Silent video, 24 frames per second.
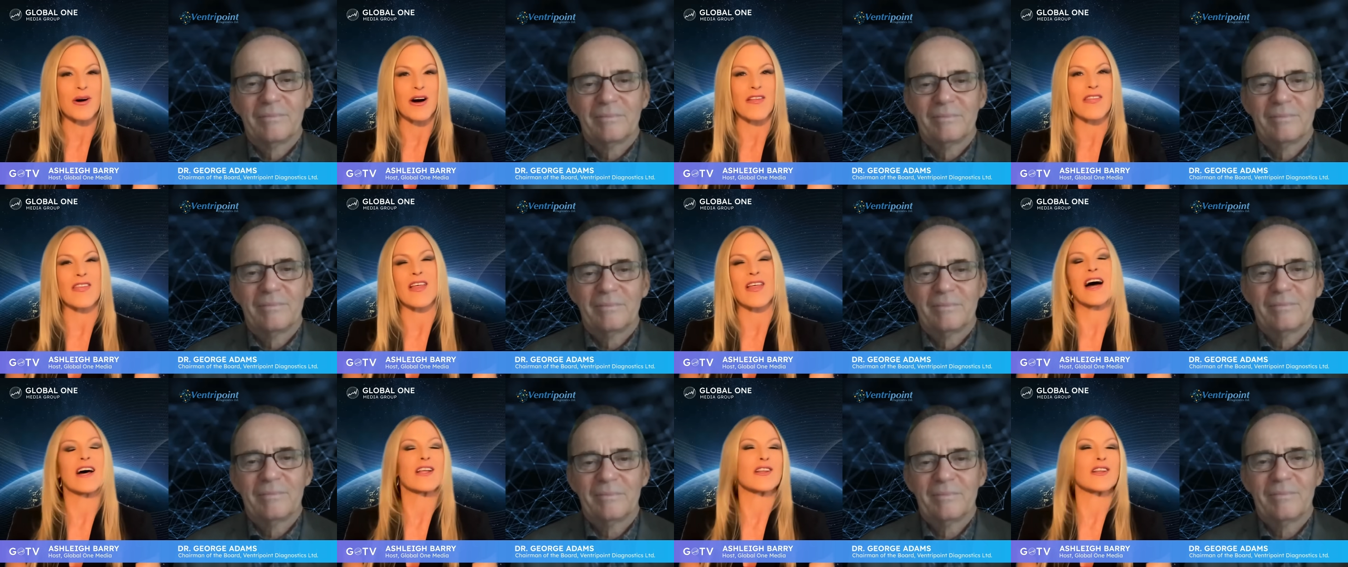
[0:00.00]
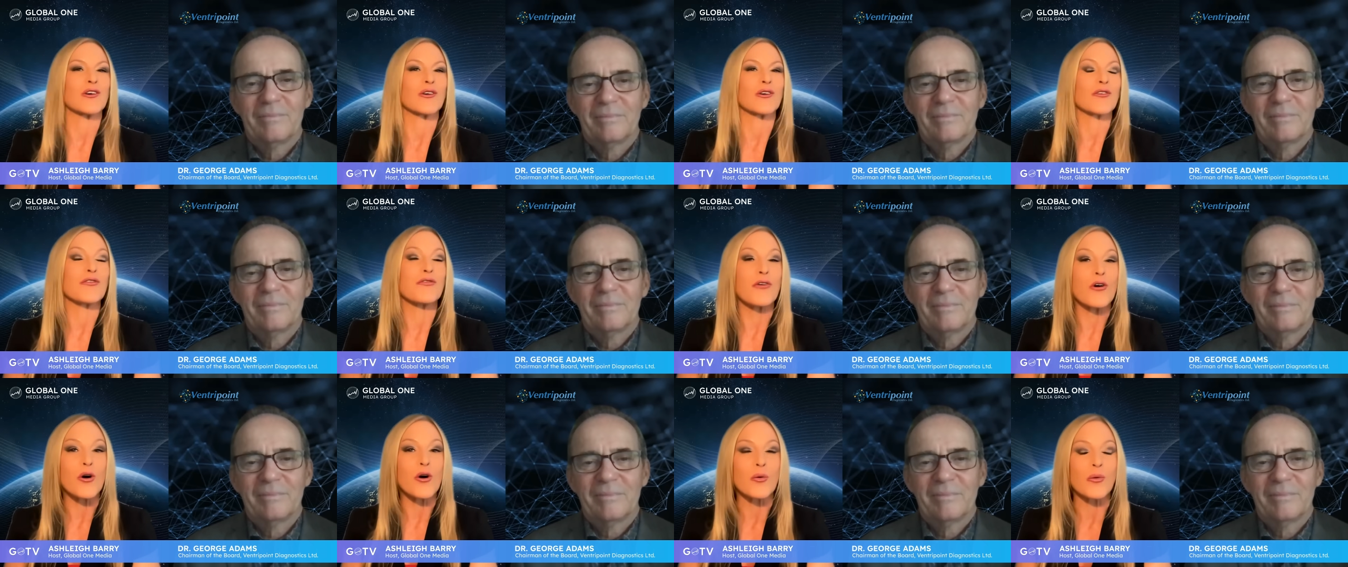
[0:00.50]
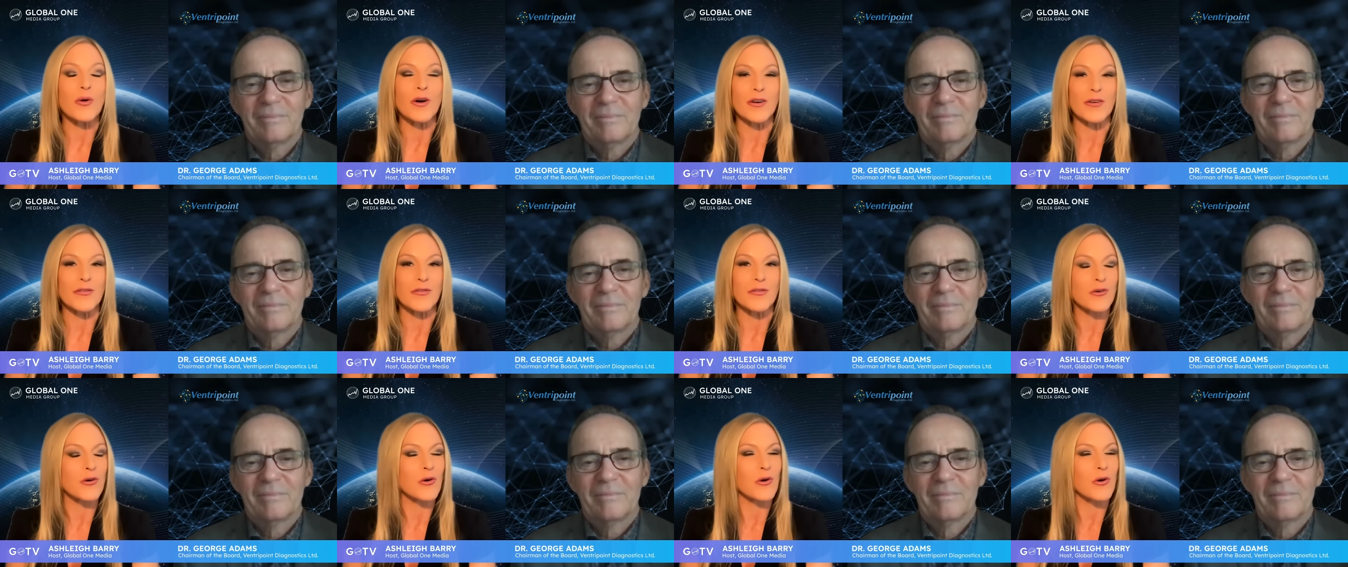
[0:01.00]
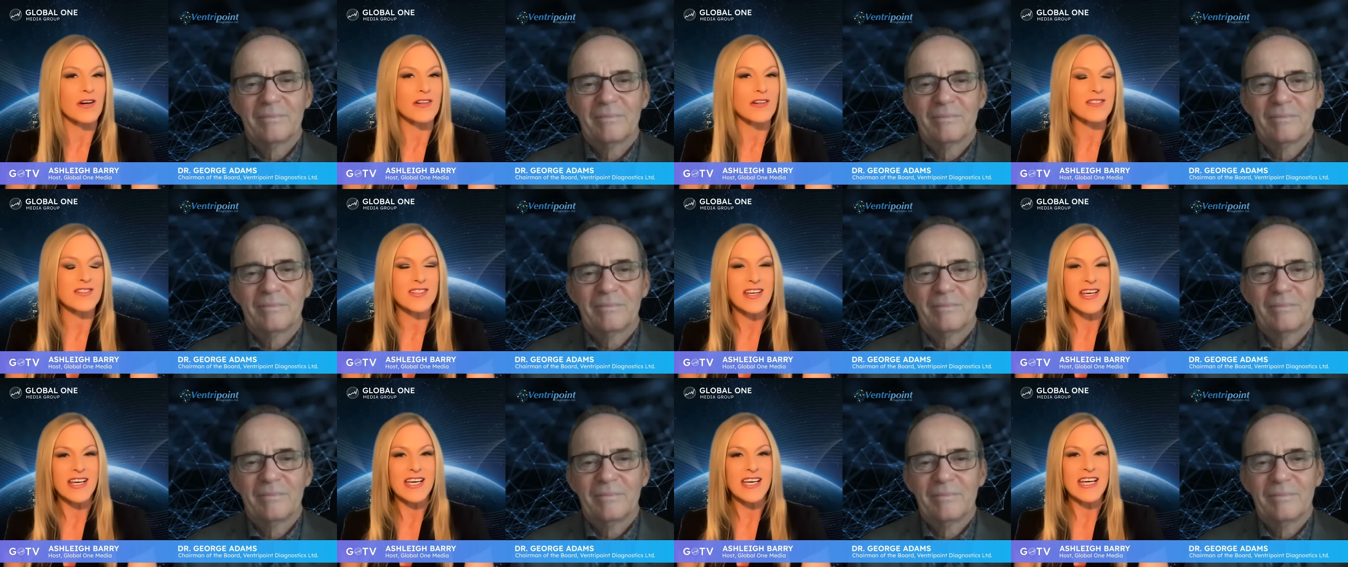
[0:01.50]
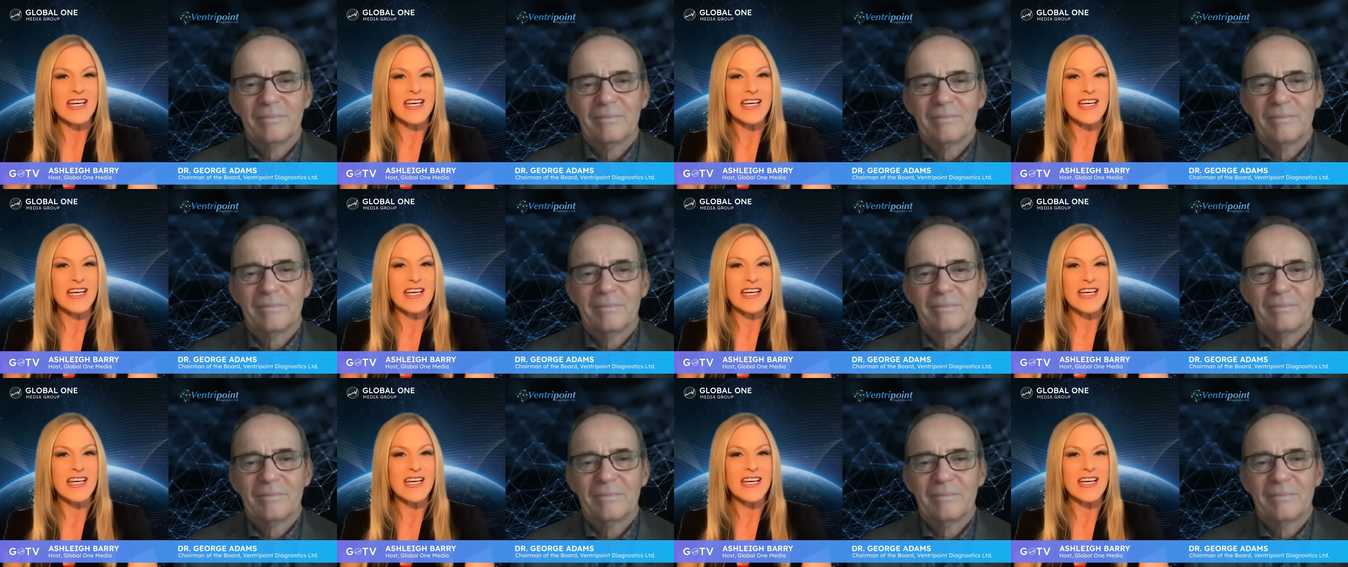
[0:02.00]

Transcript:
Speaker 1: on that. Look forward, of course,